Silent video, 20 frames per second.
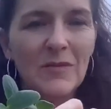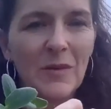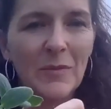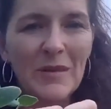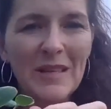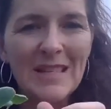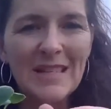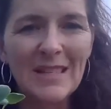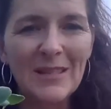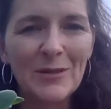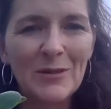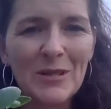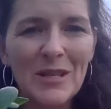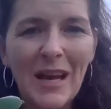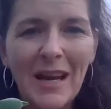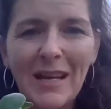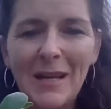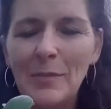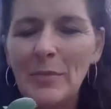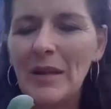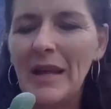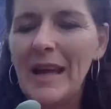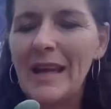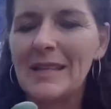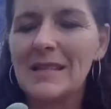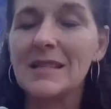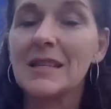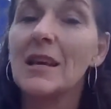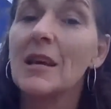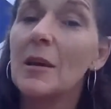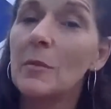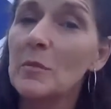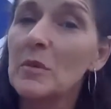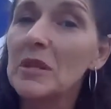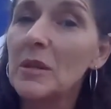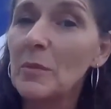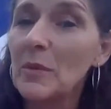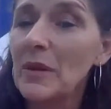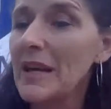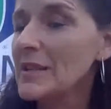from these little tiny plants.
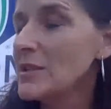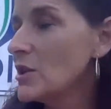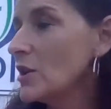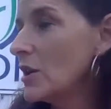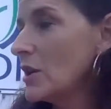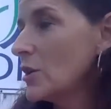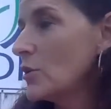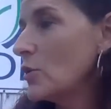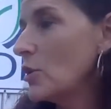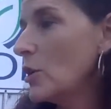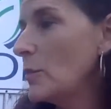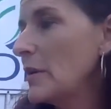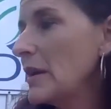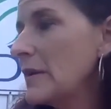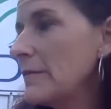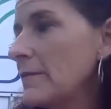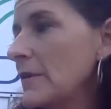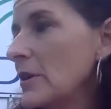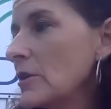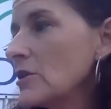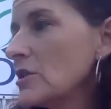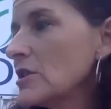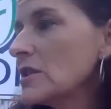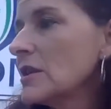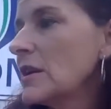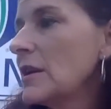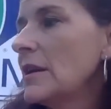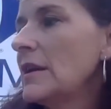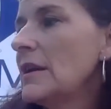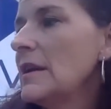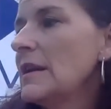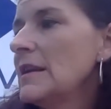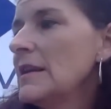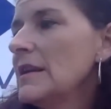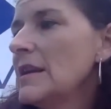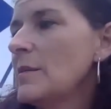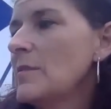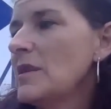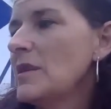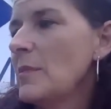But the plants are gonna grow big first.
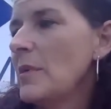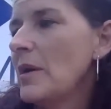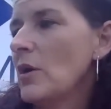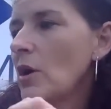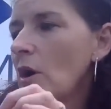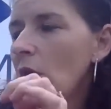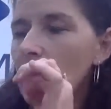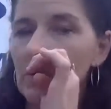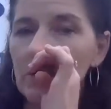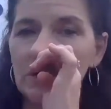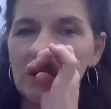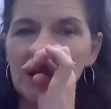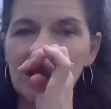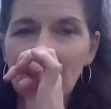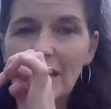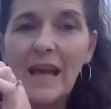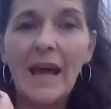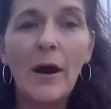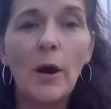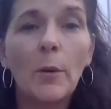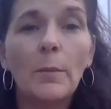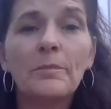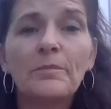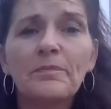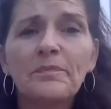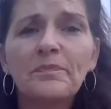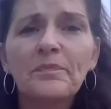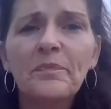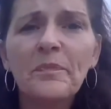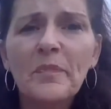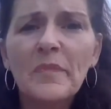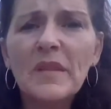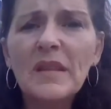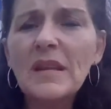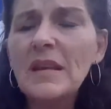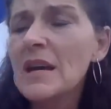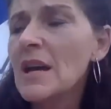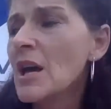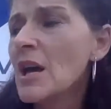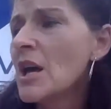Give me the marigolds. Now,
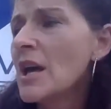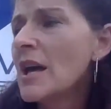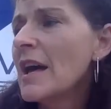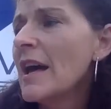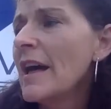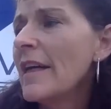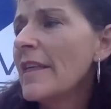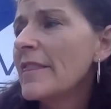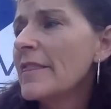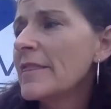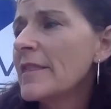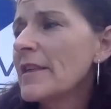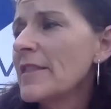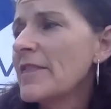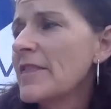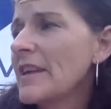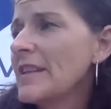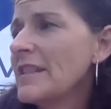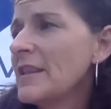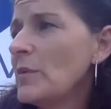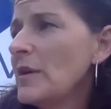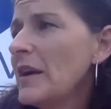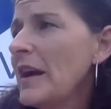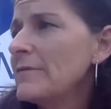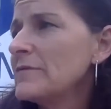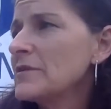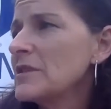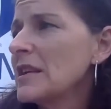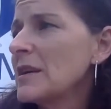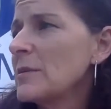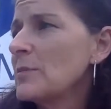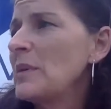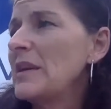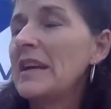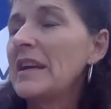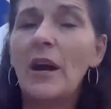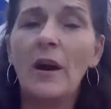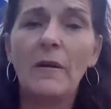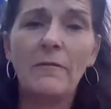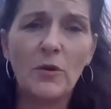the thing that we have to be
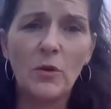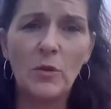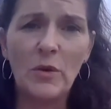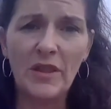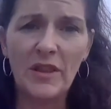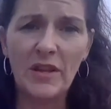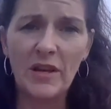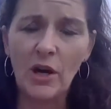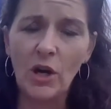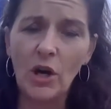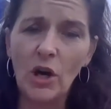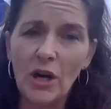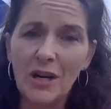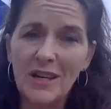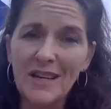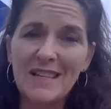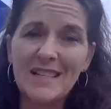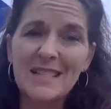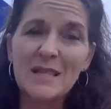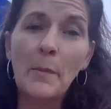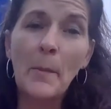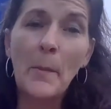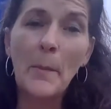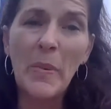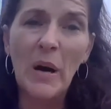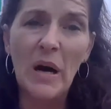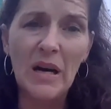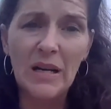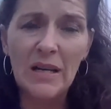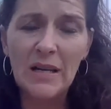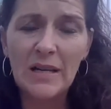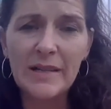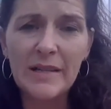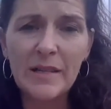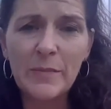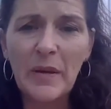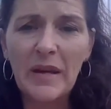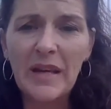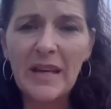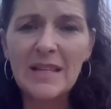careful with in our garden is
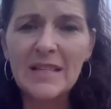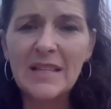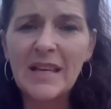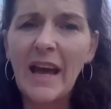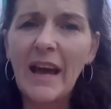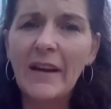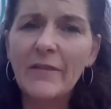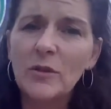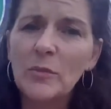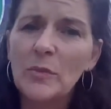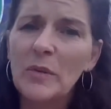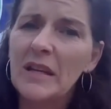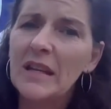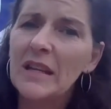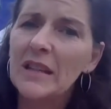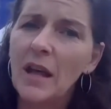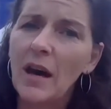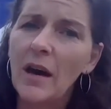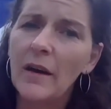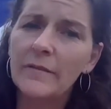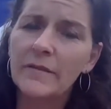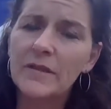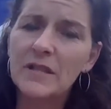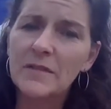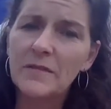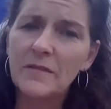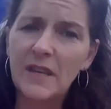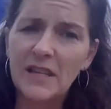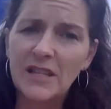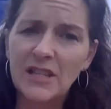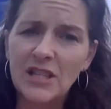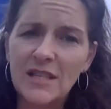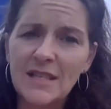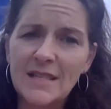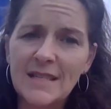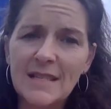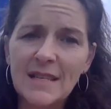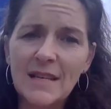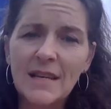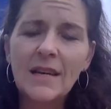bugs, because everybody loves
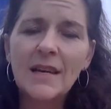veggies